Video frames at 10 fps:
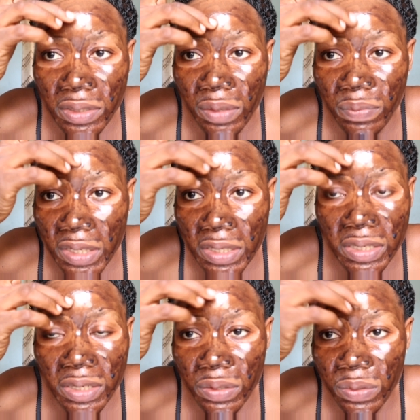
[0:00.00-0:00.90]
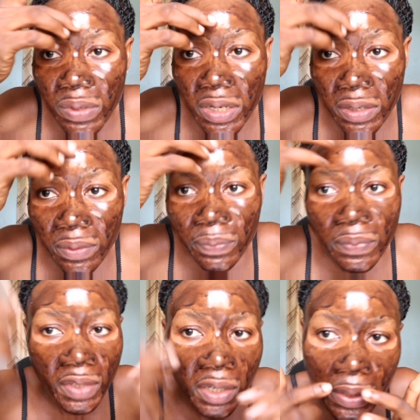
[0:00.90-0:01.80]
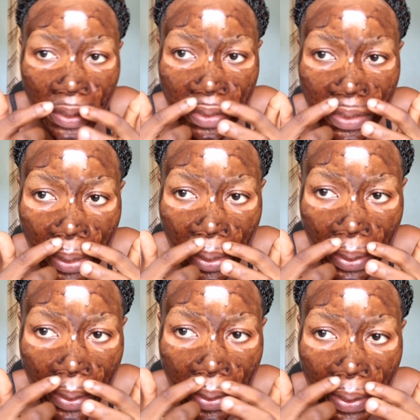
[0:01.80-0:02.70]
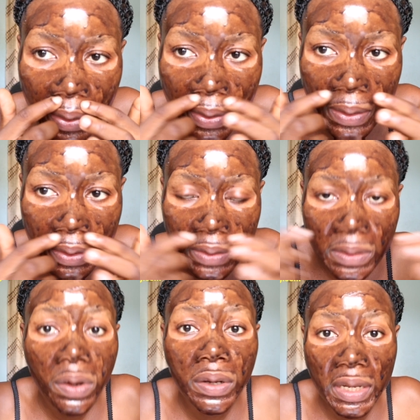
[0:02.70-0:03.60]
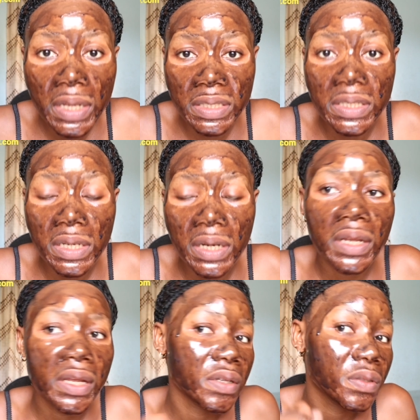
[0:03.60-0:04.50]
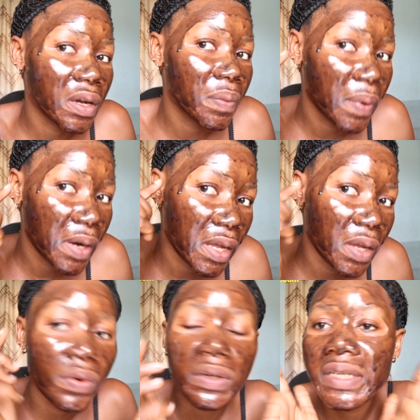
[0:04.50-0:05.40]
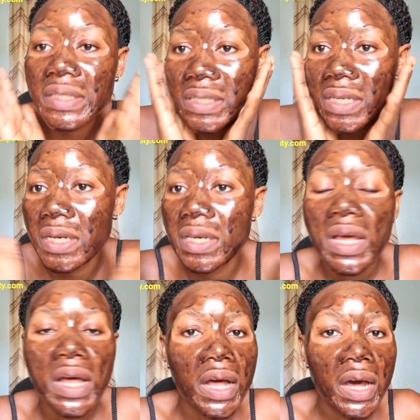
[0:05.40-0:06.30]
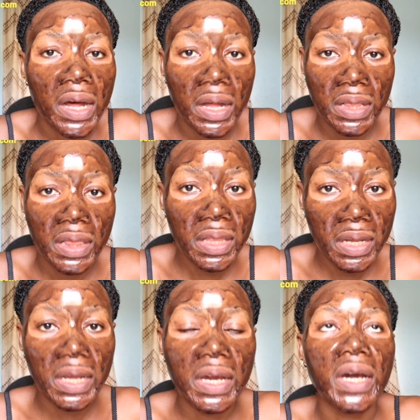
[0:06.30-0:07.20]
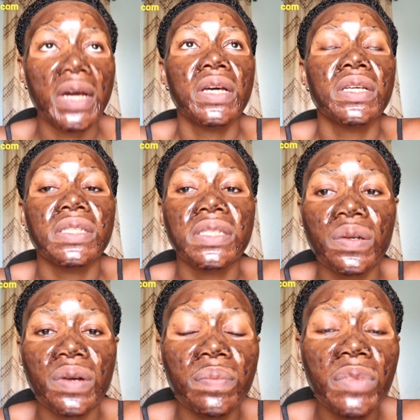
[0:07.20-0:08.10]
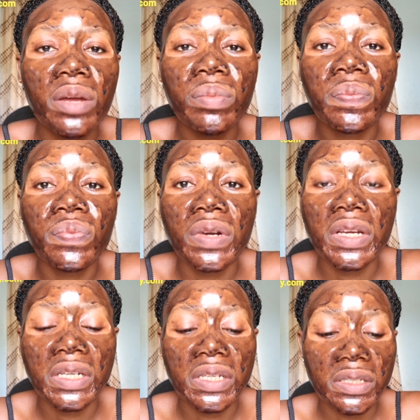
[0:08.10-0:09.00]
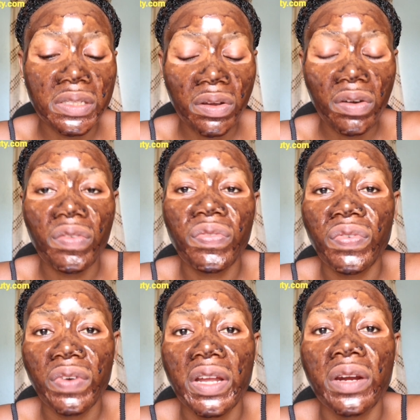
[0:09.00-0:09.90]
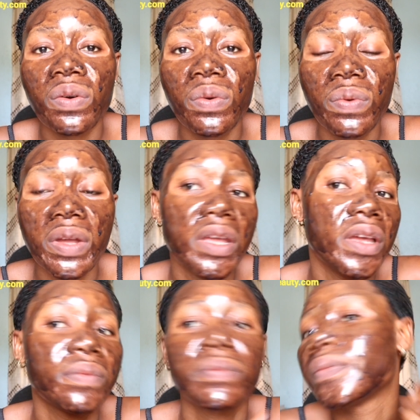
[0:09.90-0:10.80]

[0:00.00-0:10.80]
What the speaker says: something this way, on a thin layer like this, on a thin layer. So apply on a thin layer. So I'm gonna be pulling this off right away.